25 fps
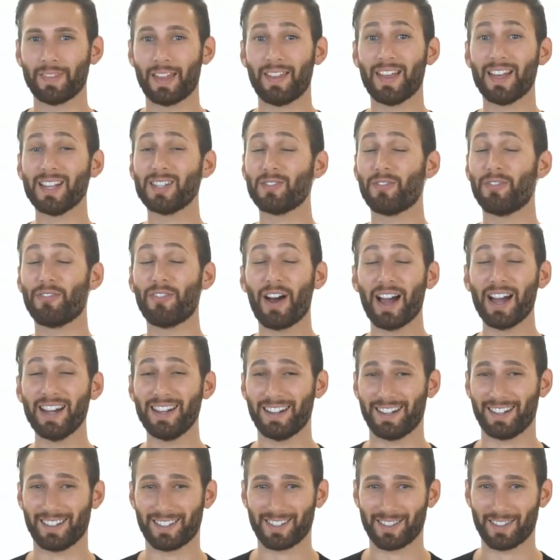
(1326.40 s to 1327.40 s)
and that's
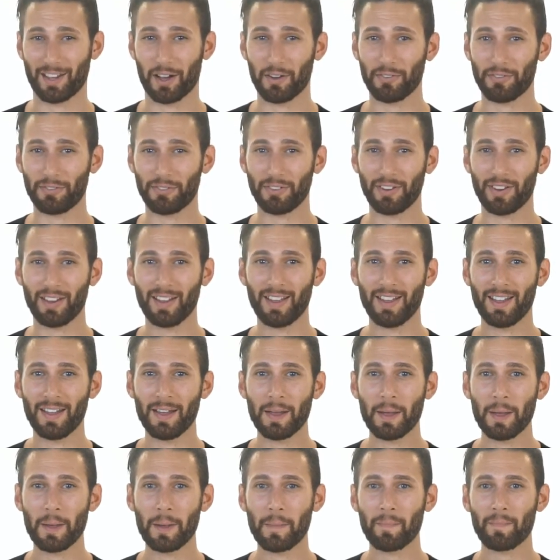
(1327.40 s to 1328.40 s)
finding stuff.
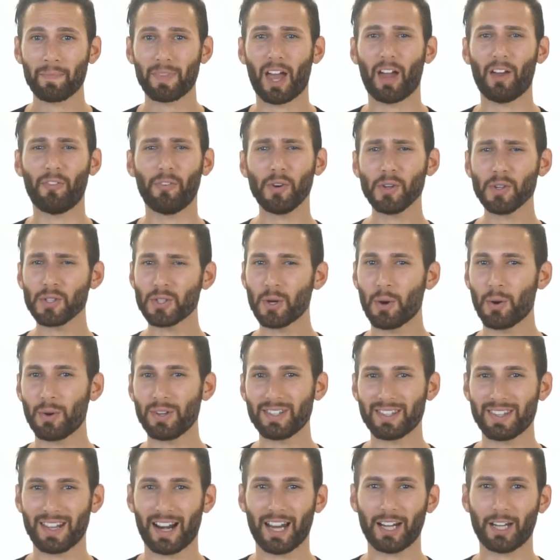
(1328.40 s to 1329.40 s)
I first
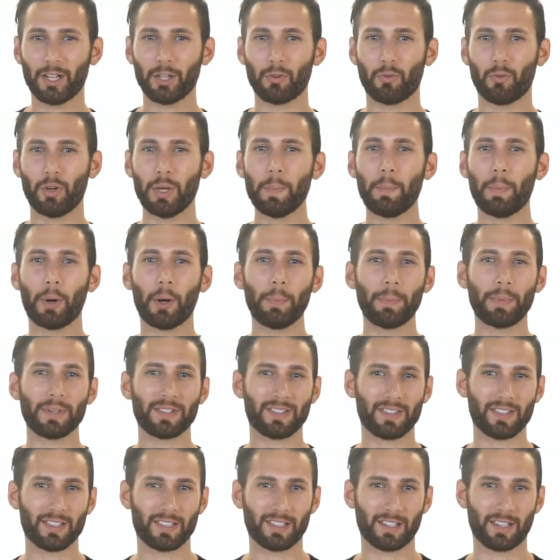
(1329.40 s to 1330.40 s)
noticed that I could
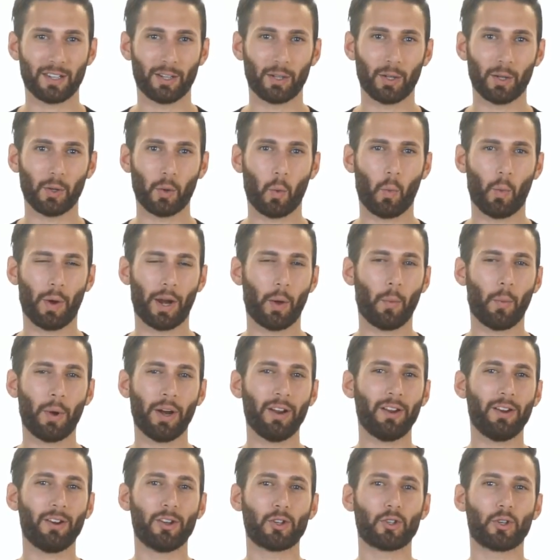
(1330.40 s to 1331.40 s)
repurpose this skill when I
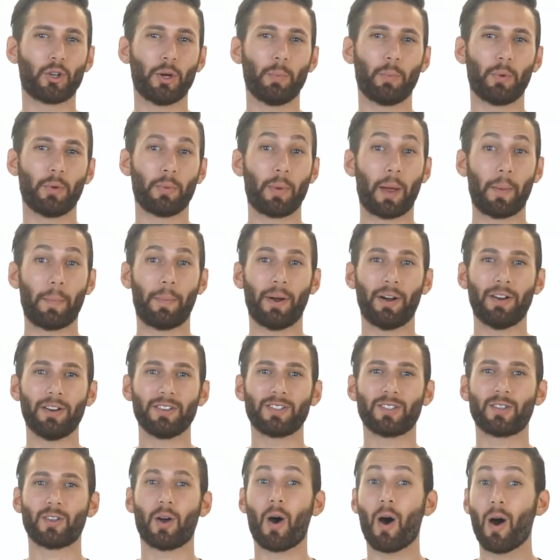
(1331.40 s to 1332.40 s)
went on a trip with my
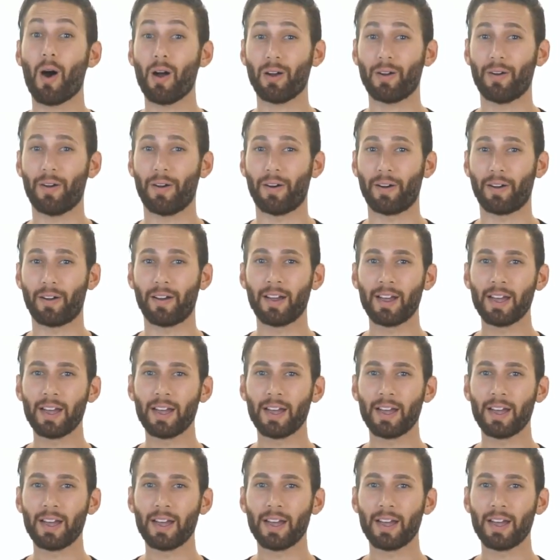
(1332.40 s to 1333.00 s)
parents to Hong Kong.